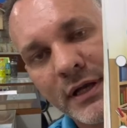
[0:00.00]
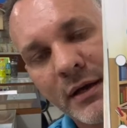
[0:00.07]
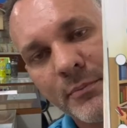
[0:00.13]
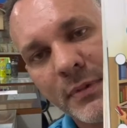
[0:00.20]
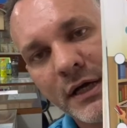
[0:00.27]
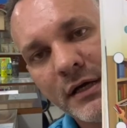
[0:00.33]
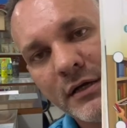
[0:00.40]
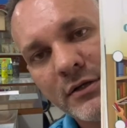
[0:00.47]

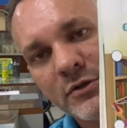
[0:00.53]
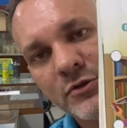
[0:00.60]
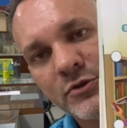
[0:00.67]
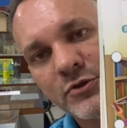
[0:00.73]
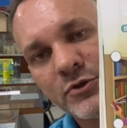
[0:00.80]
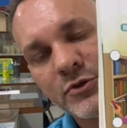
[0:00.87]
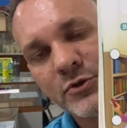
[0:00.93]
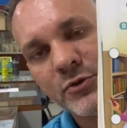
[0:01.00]
number
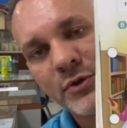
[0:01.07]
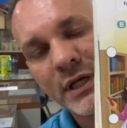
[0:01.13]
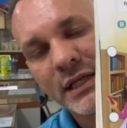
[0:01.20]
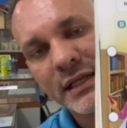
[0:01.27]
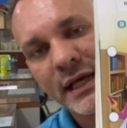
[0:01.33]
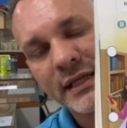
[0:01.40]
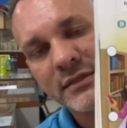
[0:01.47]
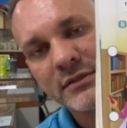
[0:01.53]
2
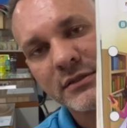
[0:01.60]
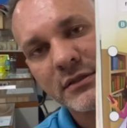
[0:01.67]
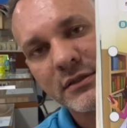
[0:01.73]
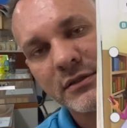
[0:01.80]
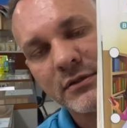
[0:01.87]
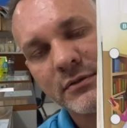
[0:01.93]
in that circle.